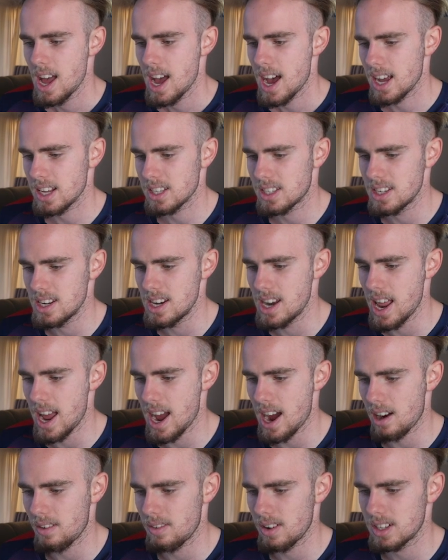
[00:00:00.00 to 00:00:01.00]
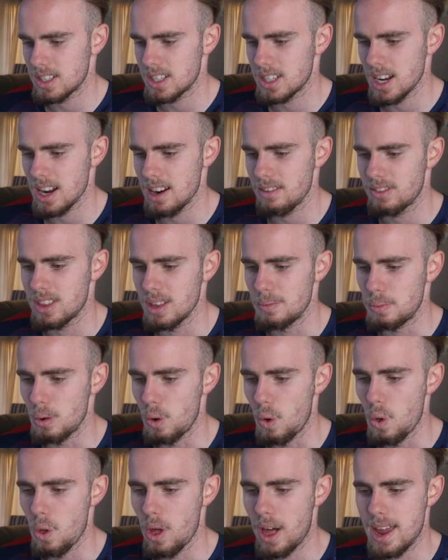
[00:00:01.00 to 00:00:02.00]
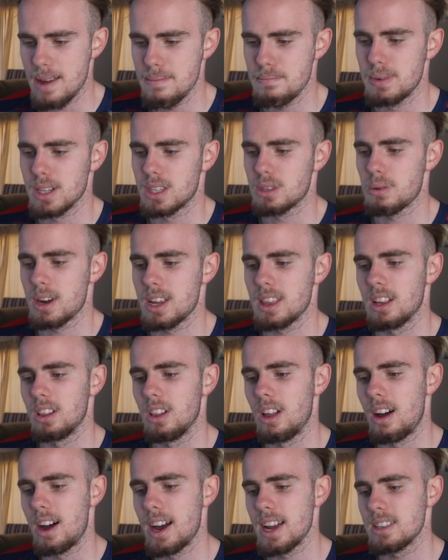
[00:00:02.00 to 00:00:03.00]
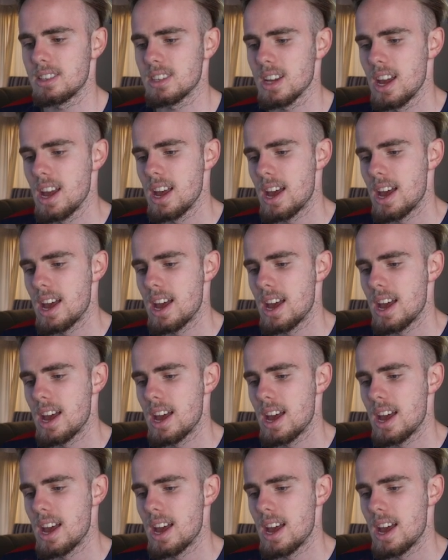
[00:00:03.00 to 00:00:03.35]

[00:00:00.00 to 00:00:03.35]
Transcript: has now received the ball in between the lines.